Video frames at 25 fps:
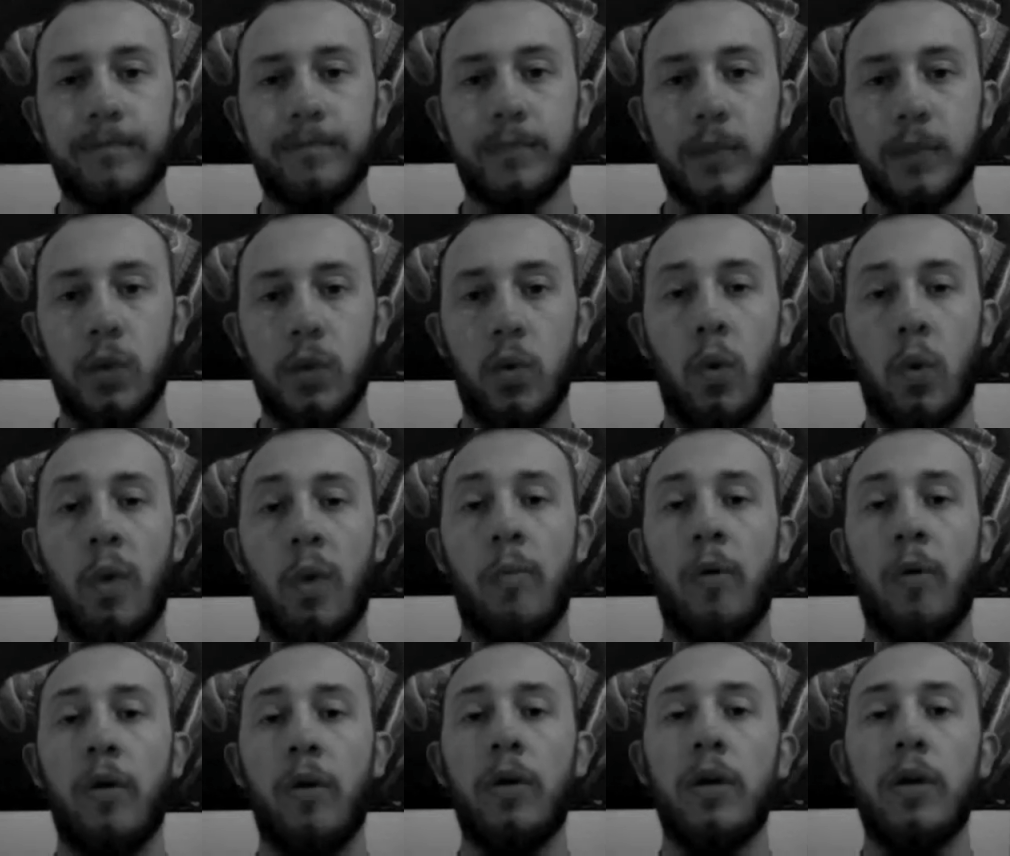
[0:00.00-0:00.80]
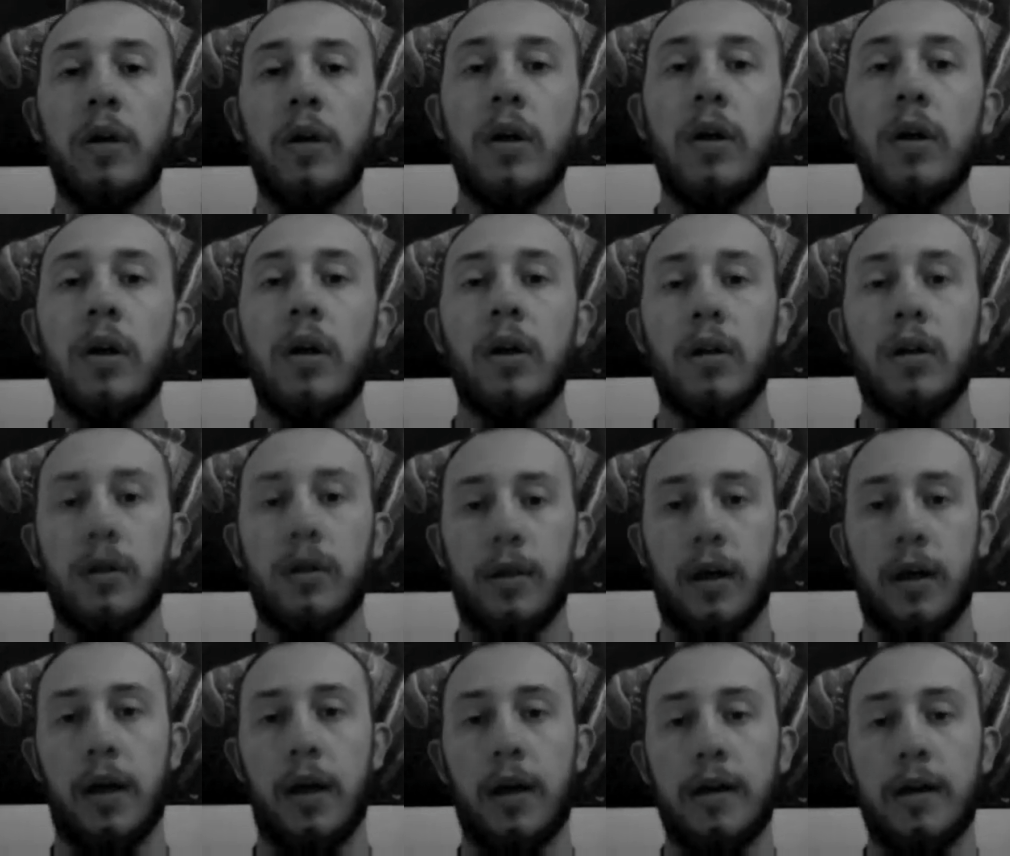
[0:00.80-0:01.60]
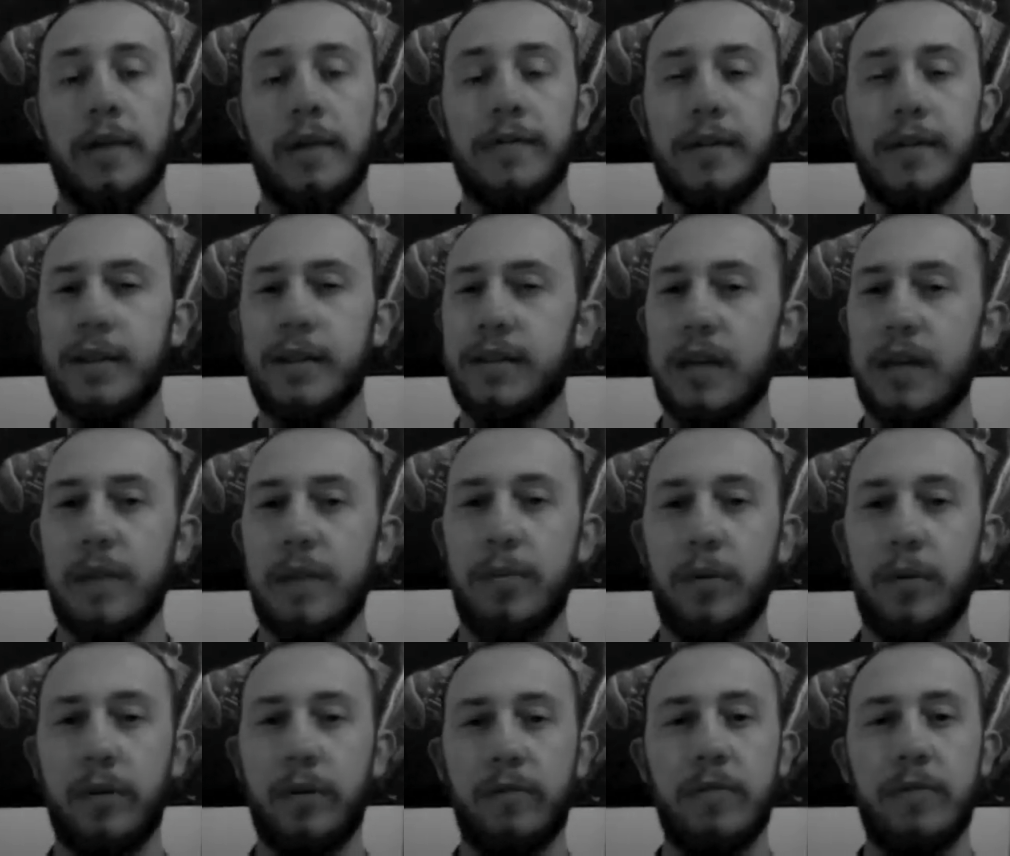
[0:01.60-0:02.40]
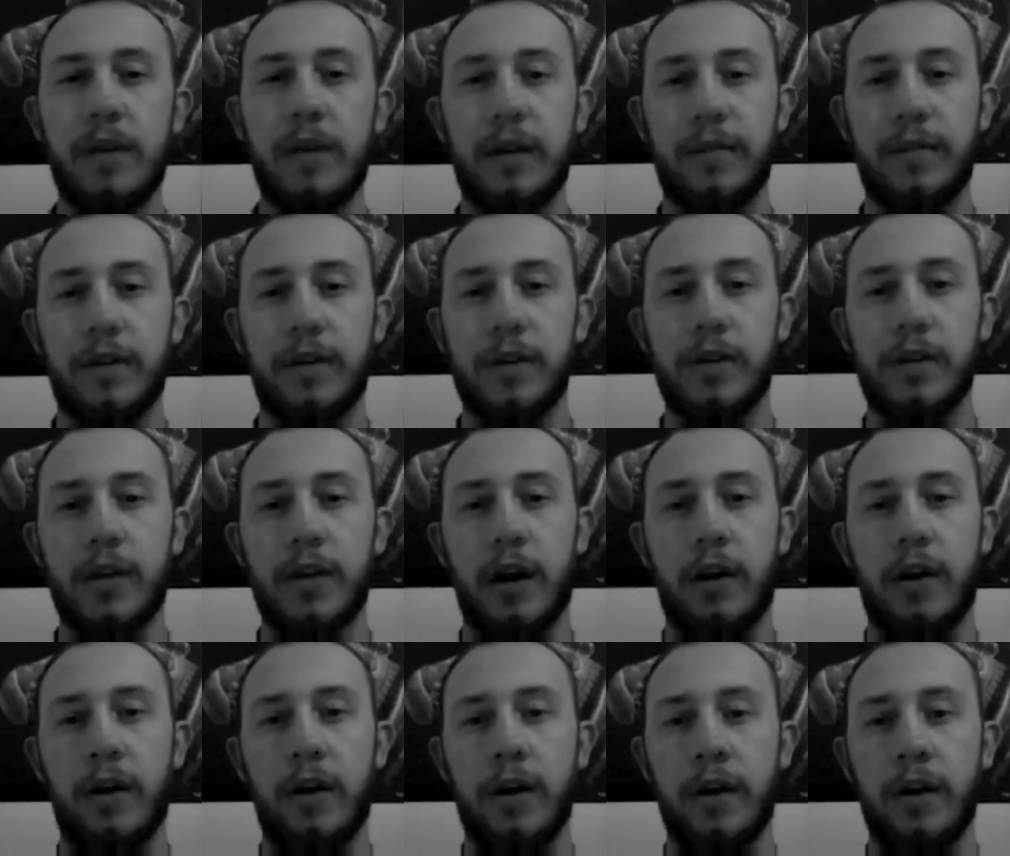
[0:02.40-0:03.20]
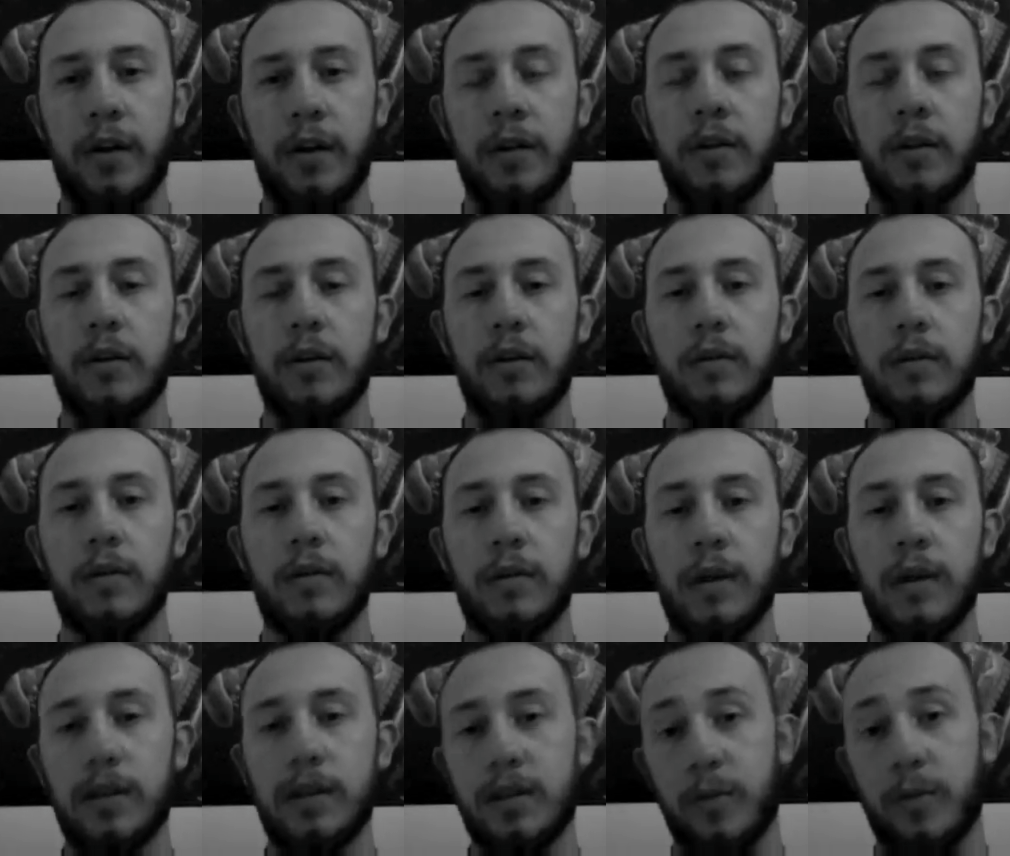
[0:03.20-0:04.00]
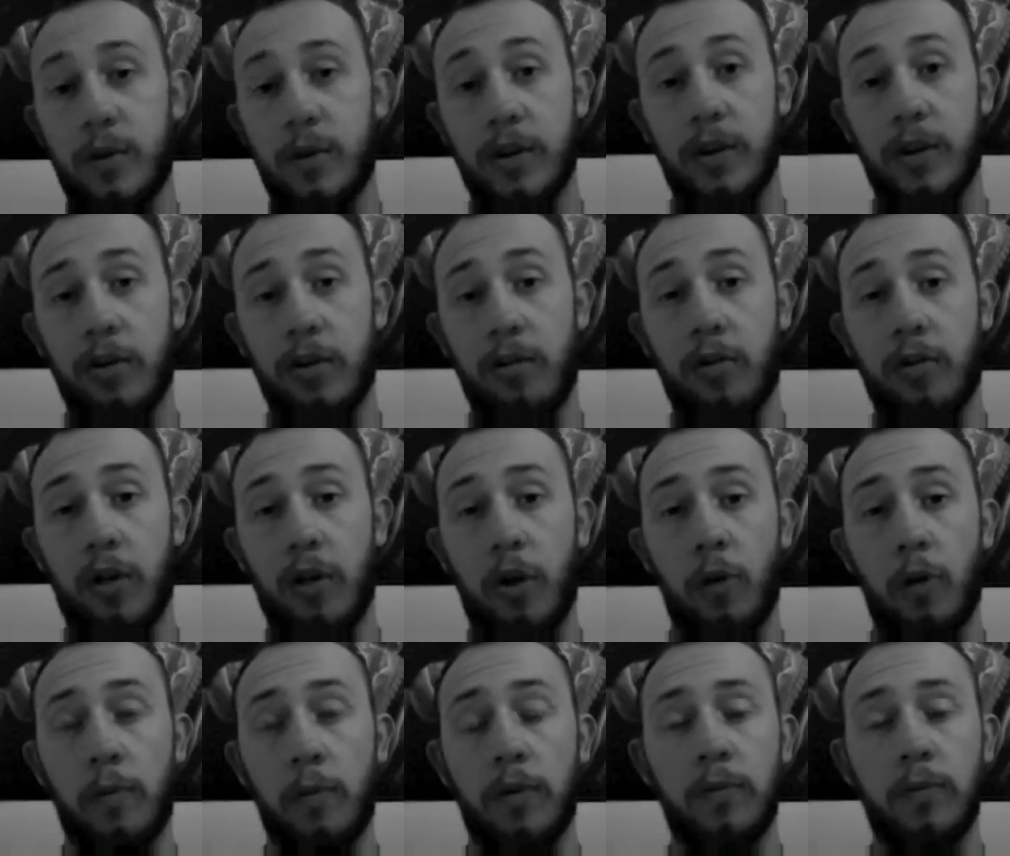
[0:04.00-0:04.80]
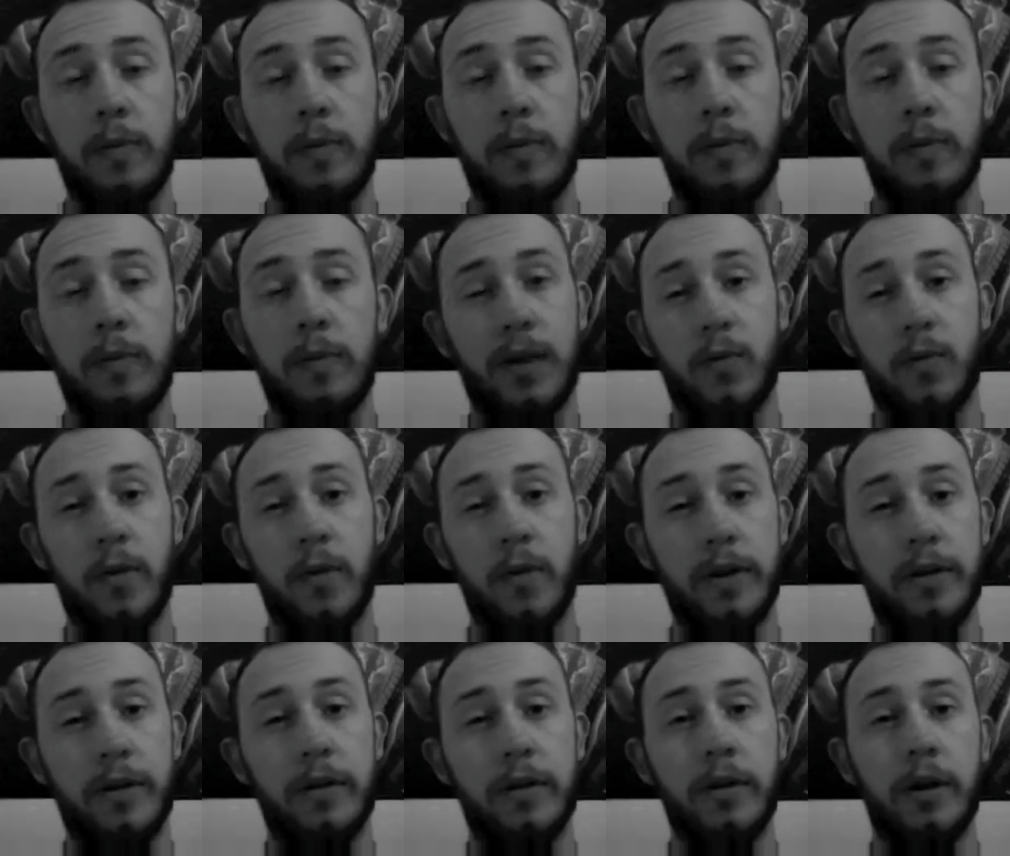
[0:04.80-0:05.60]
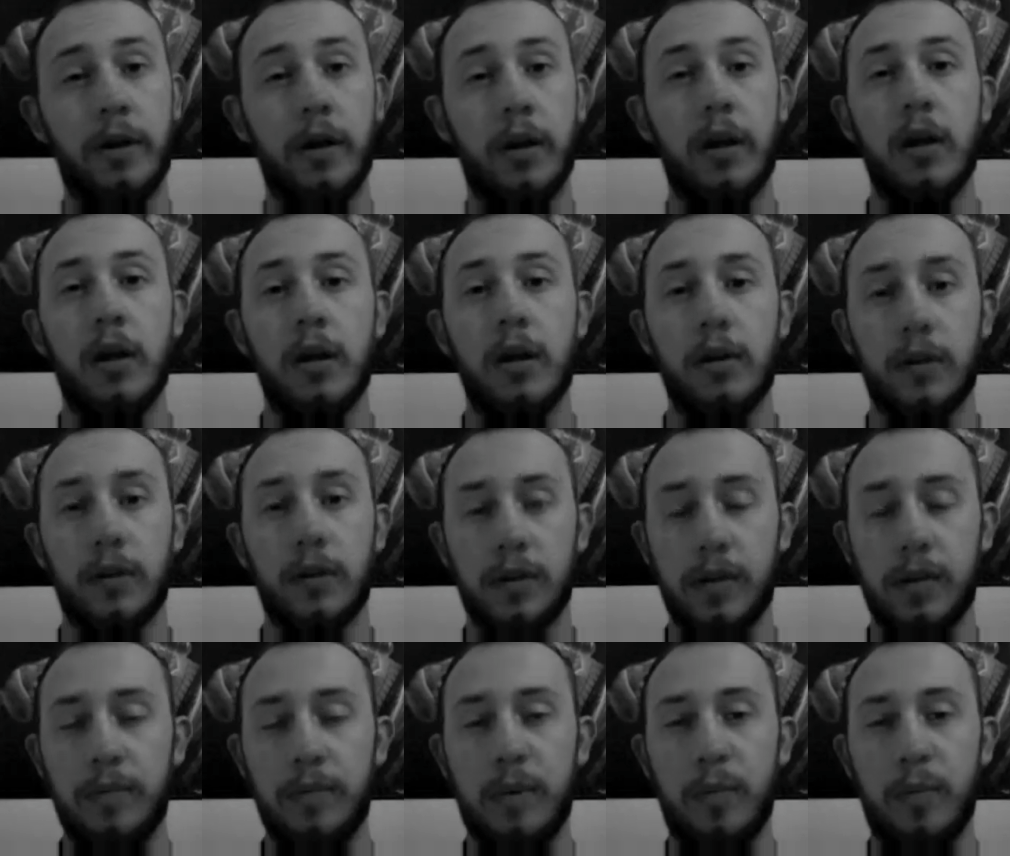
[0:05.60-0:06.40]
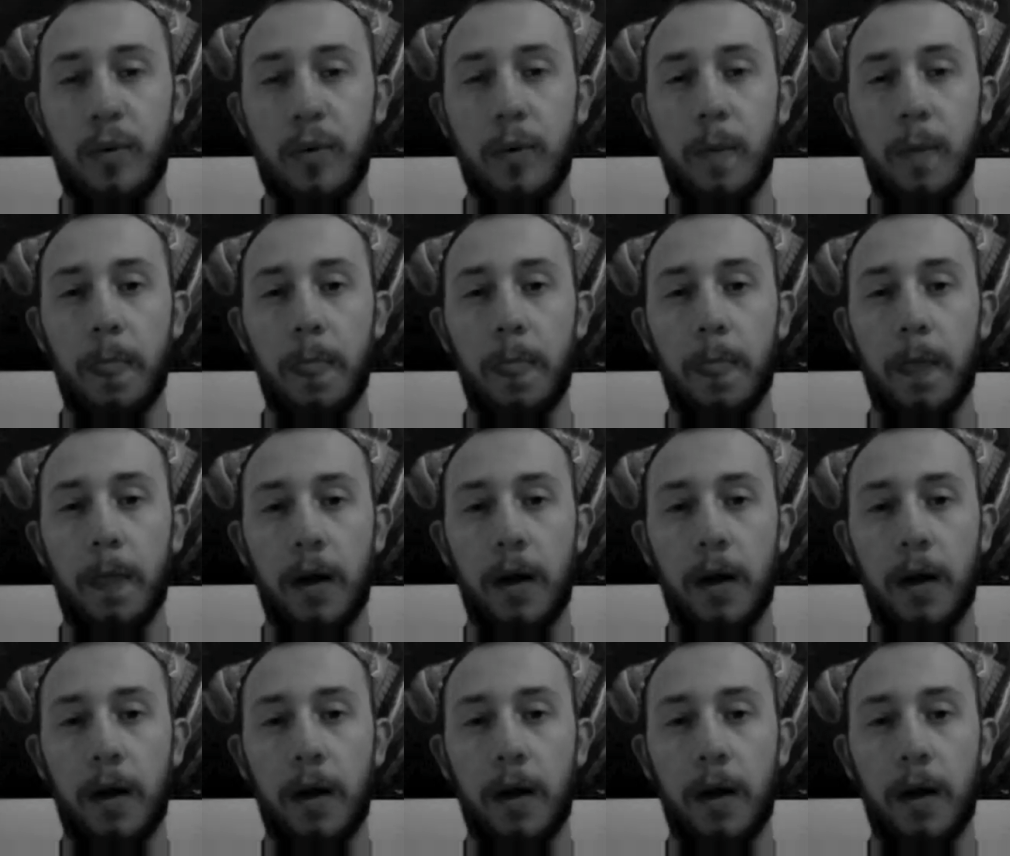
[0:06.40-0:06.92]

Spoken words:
Normal. He gives an example of being a vegetarian, say somewhere like Oklahoma, would be kind of weird to some people.